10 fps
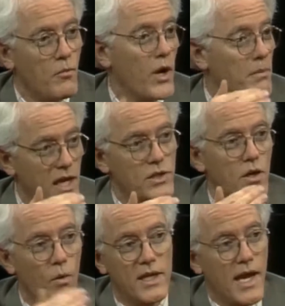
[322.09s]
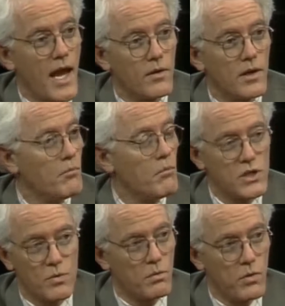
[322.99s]
When Mexico went down,
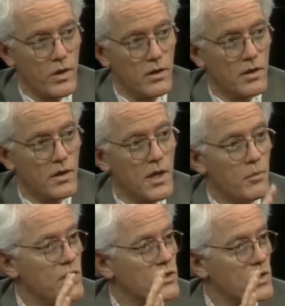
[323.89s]
much more important. But it